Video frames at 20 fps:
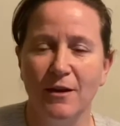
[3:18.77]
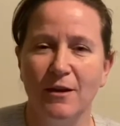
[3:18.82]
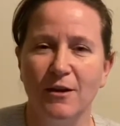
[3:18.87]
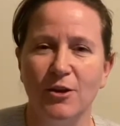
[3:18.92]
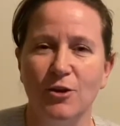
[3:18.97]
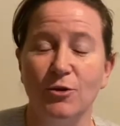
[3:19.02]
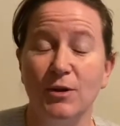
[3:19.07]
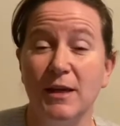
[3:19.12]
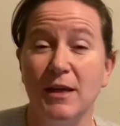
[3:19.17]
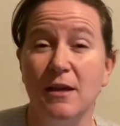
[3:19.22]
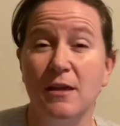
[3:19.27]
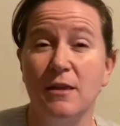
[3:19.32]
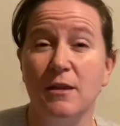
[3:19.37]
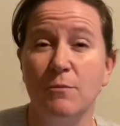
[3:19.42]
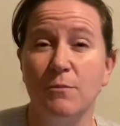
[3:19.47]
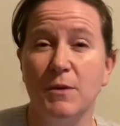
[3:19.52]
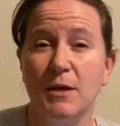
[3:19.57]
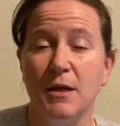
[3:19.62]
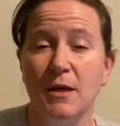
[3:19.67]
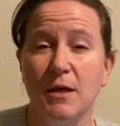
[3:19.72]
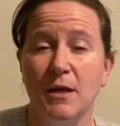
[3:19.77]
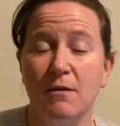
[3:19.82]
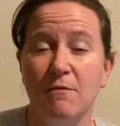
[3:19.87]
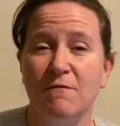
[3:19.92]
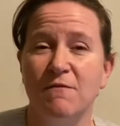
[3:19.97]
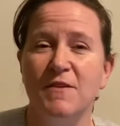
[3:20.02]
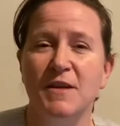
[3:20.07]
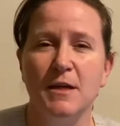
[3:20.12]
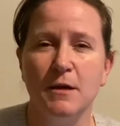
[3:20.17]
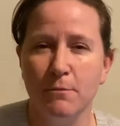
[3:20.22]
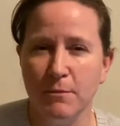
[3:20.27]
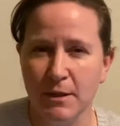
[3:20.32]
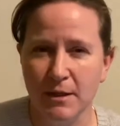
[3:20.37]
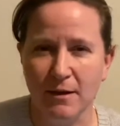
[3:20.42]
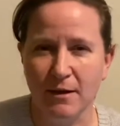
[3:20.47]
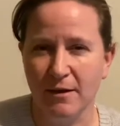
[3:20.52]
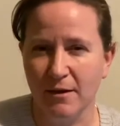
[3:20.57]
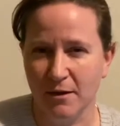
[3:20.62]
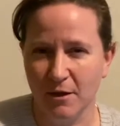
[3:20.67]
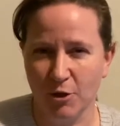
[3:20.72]
you'll either be
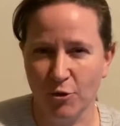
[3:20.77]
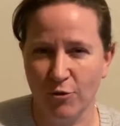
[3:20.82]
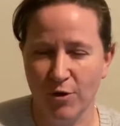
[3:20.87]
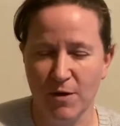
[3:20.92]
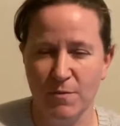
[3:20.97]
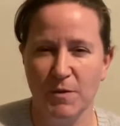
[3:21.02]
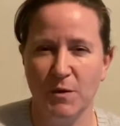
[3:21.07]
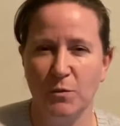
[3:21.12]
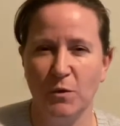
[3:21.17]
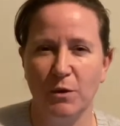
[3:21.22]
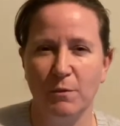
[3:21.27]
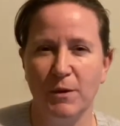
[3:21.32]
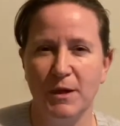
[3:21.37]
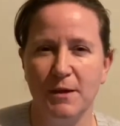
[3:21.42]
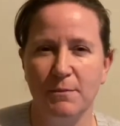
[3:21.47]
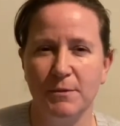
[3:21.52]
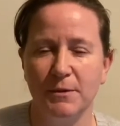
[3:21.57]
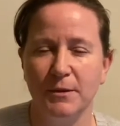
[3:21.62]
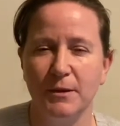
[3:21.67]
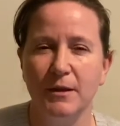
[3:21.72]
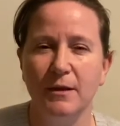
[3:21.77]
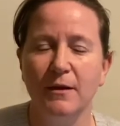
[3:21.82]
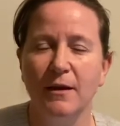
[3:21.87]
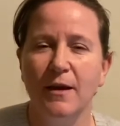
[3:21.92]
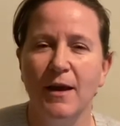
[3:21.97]
vehemently in agreement with people,